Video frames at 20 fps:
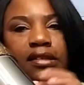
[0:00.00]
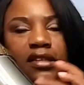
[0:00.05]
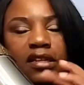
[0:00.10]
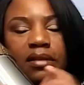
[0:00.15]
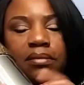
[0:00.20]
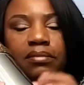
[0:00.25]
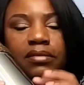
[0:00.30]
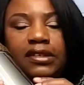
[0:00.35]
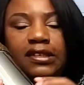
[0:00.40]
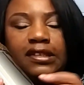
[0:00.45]

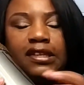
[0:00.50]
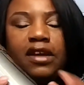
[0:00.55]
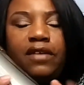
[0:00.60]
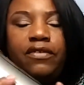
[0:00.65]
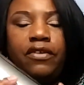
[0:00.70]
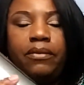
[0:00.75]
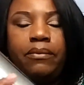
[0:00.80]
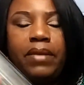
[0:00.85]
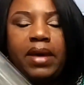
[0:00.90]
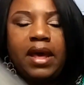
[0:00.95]
some
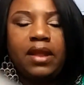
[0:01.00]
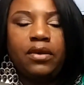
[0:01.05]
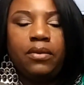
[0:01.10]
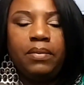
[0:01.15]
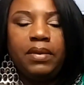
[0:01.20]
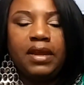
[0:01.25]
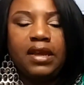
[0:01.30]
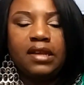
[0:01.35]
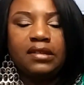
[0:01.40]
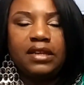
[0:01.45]
silver metal
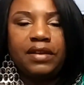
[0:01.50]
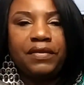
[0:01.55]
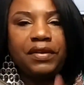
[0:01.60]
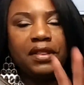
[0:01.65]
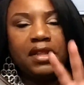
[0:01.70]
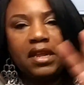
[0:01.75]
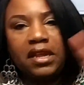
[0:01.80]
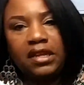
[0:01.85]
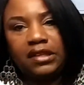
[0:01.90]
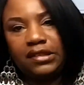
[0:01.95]
because
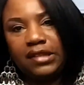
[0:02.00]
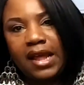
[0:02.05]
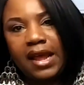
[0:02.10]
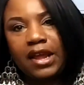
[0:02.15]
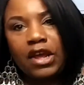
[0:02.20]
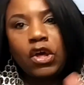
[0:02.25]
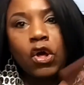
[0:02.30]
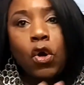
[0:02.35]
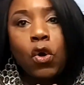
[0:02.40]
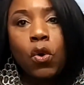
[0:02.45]
everything is
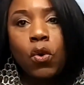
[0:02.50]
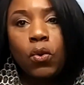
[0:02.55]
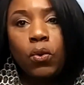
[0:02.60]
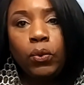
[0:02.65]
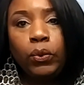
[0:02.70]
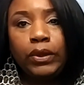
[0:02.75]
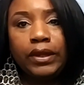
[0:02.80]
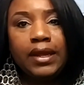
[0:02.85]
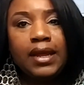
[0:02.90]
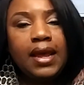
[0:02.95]
like
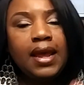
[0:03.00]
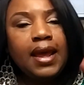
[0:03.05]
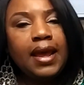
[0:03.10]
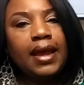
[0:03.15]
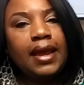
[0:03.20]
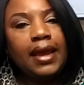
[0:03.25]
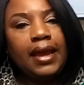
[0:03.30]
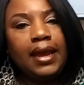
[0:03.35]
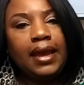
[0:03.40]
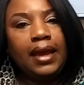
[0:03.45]
gold
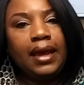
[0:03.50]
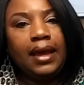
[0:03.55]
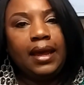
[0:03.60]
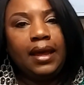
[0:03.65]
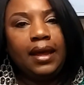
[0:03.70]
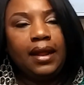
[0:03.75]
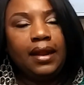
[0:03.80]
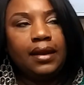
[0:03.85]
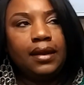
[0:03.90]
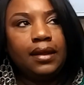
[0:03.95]

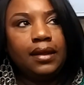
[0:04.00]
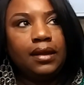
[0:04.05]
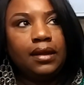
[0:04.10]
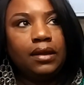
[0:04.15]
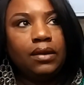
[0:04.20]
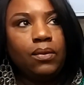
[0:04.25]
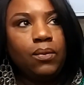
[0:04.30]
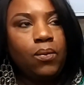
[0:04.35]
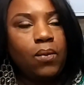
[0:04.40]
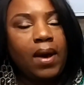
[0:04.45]
and
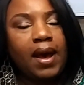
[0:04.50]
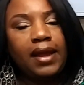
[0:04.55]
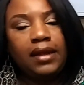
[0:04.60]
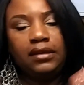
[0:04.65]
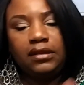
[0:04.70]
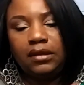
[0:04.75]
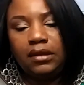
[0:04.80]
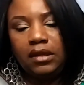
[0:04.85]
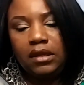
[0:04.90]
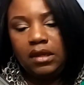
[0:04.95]

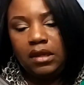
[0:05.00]
white